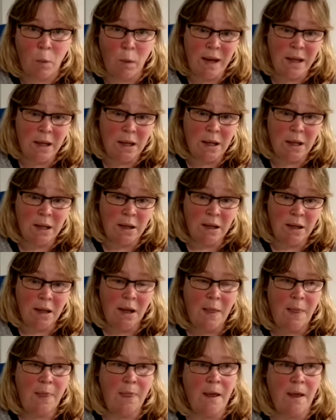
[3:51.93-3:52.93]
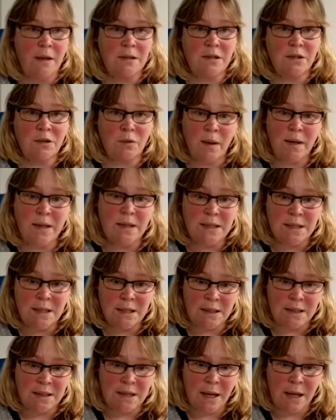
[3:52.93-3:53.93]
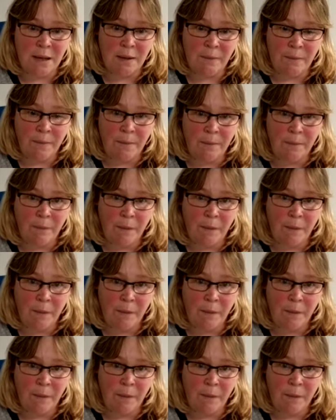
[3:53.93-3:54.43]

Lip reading: week. That's 20 a day.